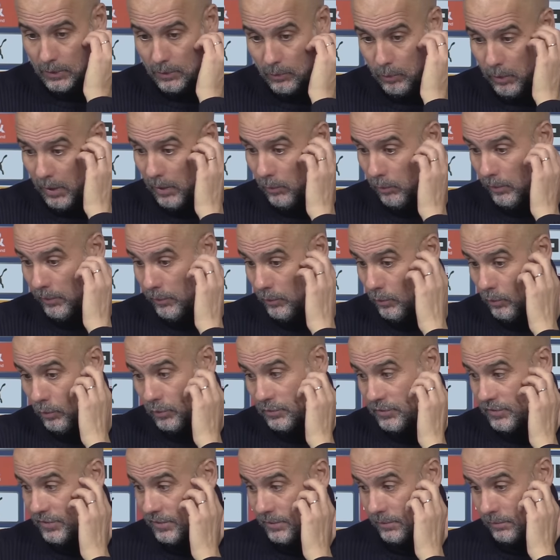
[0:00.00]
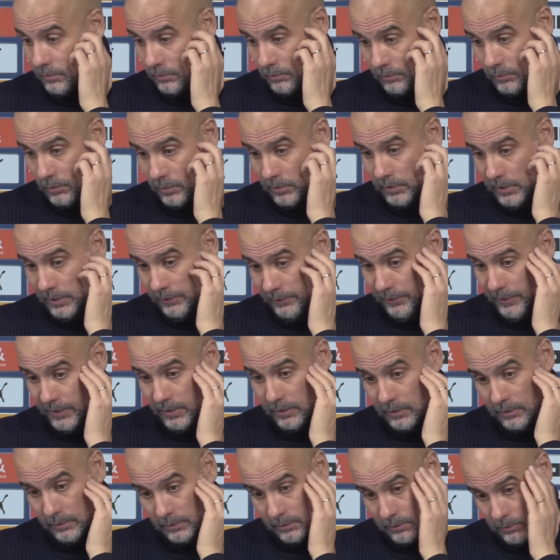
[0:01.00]
Well, when you lose, good
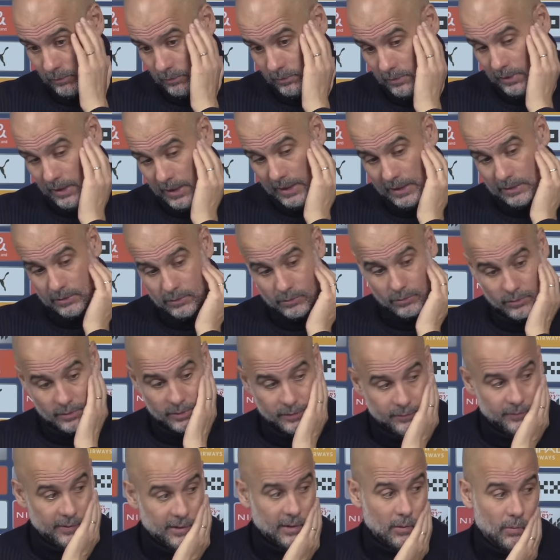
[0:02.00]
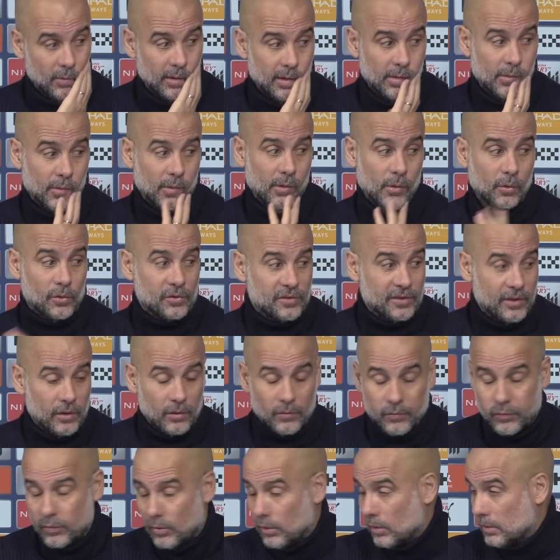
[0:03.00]
evening, good night, good evening. When you lose
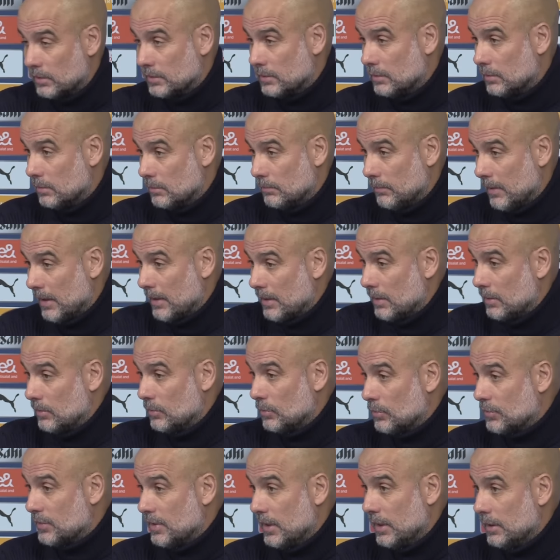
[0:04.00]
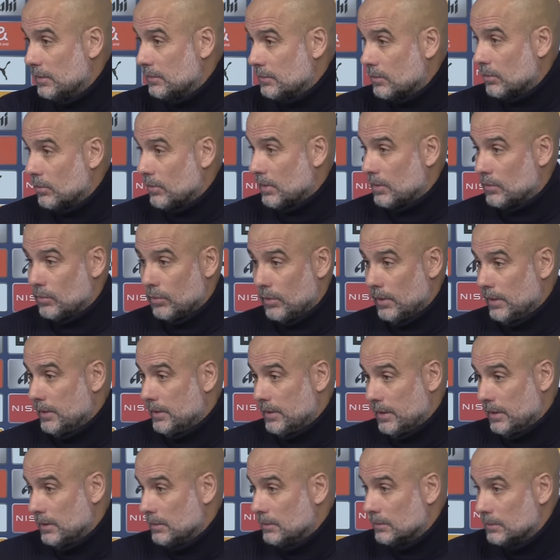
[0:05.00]
0-4, it's not nothing to say. It's congratulate
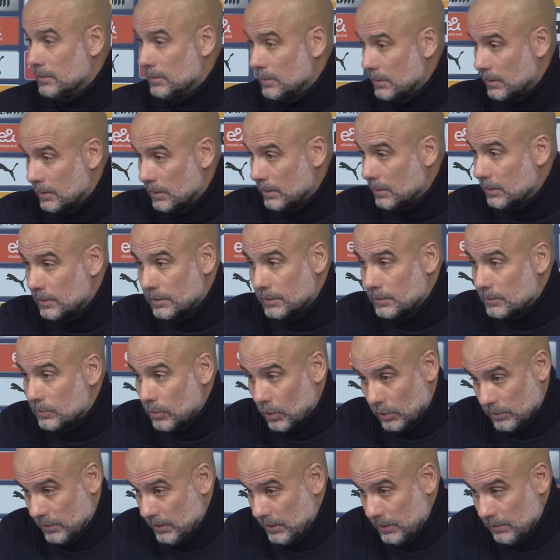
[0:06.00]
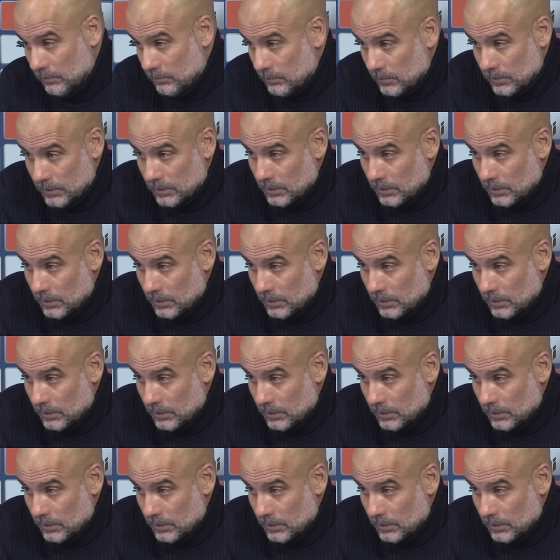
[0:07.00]
Tottenham.